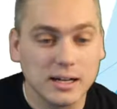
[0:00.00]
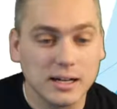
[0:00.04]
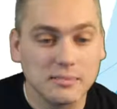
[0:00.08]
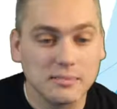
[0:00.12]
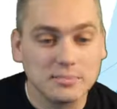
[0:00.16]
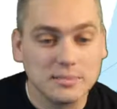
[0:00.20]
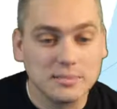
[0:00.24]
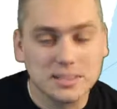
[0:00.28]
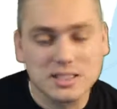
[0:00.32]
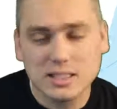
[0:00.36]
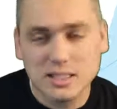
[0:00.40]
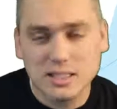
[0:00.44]

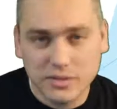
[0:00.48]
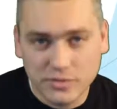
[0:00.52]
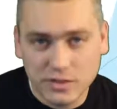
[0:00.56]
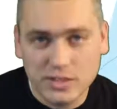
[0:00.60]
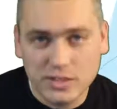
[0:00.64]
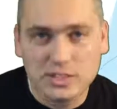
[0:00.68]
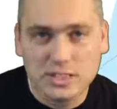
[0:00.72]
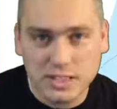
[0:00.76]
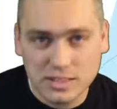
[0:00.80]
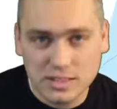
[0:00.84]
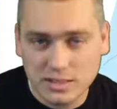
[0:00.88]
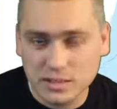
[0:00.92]
It's a different
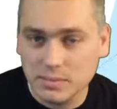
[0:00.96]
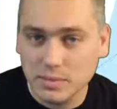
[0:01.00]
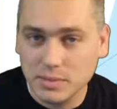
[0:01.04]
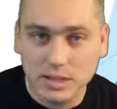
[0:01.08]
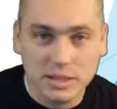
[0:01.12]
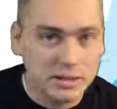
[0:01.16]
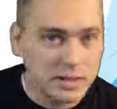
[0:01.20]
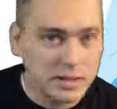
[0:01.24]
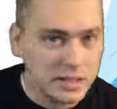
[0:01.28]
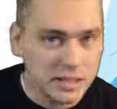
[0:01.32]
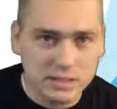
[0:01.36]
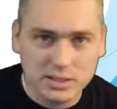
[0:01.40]
system,
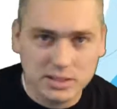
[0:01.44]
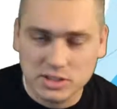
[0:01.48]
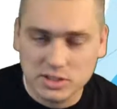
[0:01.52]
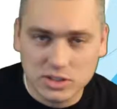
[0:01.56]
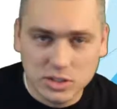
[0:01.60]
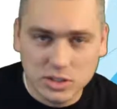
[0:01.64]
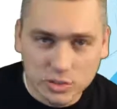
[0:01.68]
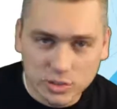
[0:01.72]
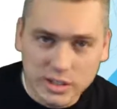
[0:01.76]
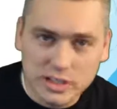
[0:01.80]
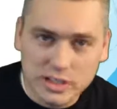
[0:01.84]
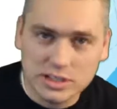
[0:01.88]
but it's
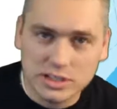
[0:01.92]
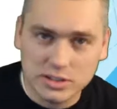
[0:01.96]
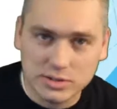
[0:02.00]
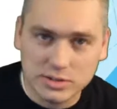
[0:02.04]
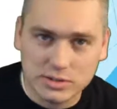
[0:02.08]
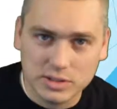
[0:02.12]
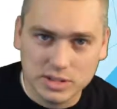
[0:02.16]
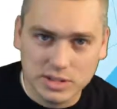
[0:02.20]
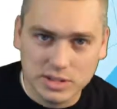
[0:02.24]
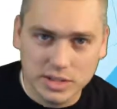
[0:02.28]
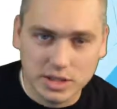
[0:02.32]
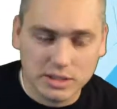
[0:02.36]
so easy to
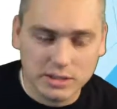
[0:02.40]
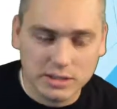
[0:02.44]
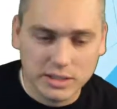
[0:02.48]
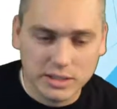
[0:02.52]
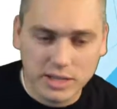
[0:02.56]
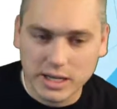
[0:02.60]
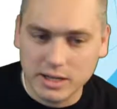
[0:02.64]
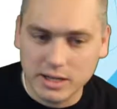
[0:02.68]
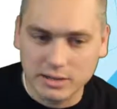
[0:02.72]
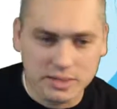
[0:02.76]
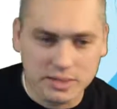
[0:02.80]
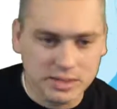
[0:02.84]
install
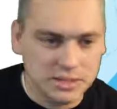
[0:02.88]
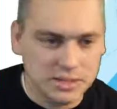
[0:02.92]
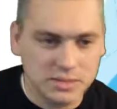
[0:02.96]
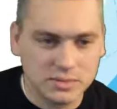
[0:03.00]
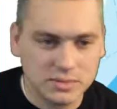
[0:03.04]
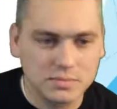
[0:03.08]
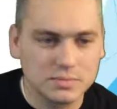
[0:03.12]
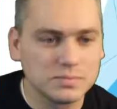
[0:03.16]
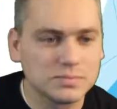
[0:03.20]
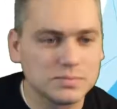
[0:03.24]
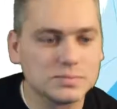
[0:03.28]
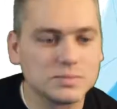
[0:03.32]
now. It's
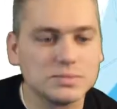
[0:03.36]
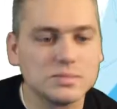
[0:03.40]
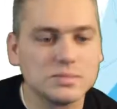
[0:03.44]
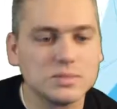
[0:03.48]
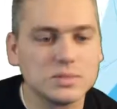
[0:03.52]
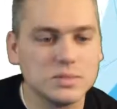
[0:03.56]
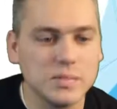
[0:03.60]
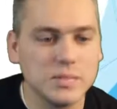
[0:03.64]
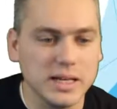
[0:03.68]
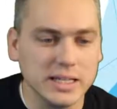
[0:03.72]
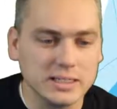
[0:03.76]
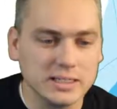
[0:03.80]

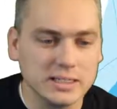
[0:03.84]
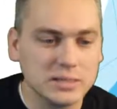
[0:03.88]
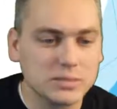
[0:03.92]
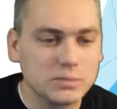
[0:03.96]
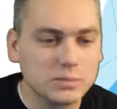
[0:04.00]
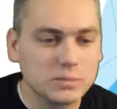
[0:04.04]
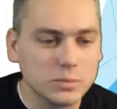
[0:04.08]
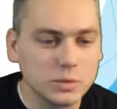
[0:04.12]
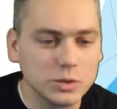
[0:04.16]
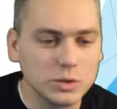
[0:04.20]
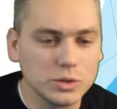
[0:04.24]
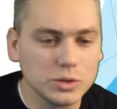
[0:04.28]
amazing.
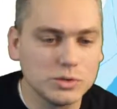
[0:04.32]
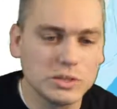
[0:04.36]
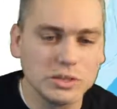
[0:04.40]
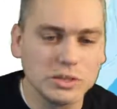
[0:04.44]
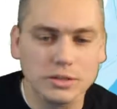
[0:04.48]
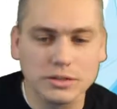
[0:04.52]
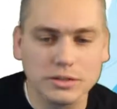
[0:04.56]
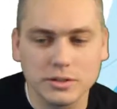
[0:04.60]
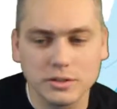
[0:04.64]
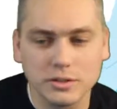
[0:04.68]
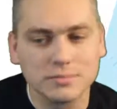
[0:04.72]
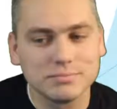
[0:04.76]
We'll do
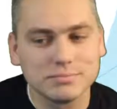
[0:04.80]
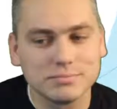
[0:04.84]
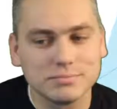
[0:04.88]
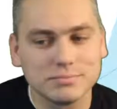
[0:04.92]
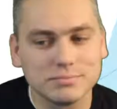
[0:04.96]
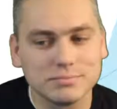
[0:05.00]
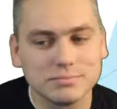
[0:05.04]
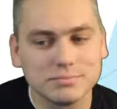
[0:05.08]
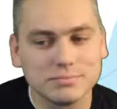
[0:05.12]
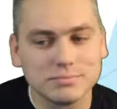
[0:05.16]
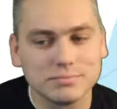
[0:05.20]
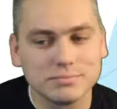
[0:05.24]
another
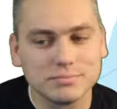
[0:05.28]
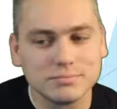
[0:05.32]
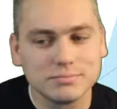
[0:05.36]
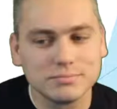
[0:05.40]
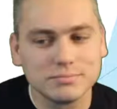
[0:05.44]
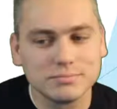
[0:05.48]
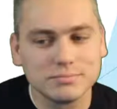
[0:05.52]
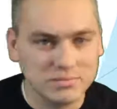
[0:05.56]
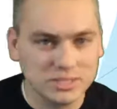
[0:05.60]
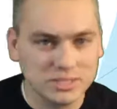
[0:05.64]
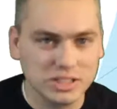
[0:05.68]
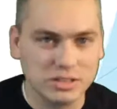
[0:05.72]

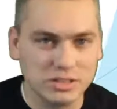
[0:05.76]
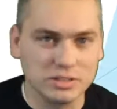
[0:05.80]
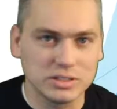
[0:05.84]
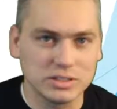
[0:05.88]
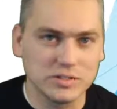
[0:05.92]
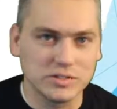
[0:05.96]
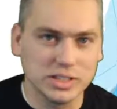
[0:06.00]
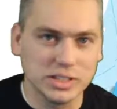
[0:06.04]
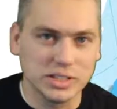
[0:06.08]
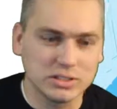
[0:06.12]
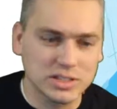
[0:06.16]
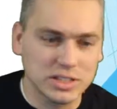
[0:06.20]
series of
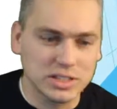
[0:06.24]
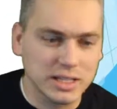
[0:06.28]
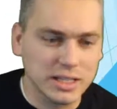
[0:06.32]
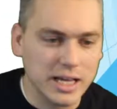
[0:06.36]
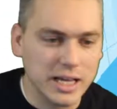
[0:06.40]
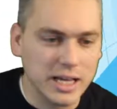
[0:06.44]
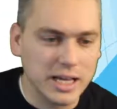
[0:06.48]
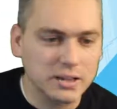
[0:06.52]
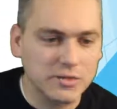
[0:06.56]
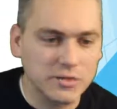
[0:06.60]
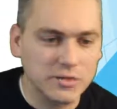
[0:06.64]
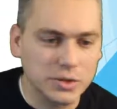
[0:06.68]
videos on
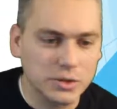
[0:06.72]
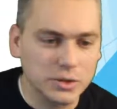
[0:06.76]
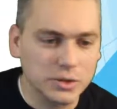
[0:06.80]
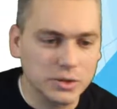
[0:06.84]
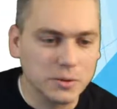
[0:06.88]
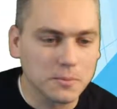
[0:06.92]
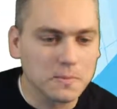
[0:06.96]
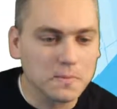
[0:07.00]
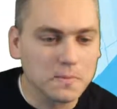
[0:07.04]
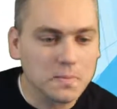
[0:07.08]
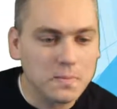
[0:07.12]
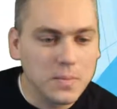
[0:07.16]
that in the
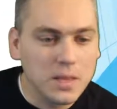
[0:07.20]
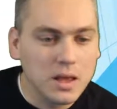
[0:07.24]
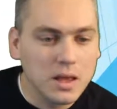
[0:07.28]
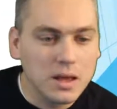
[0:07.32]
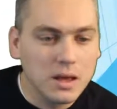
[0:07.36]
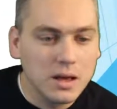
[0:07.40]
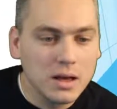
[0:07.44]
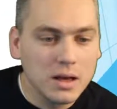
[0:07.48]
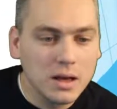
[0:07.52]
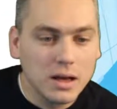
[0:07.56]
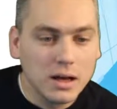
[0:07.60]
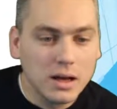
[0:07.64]
future.
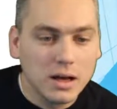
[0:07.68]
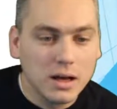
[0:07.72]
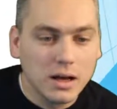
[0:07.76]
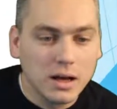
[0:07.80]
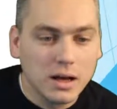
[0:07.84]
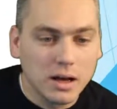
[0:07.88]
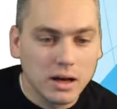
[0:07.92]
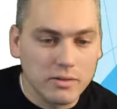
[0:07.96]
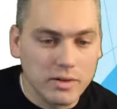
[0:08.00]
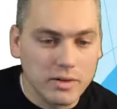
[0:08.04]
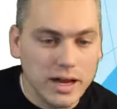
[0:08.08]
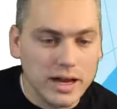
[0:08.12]

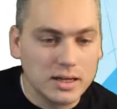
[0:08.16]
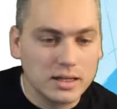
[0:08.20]
All right,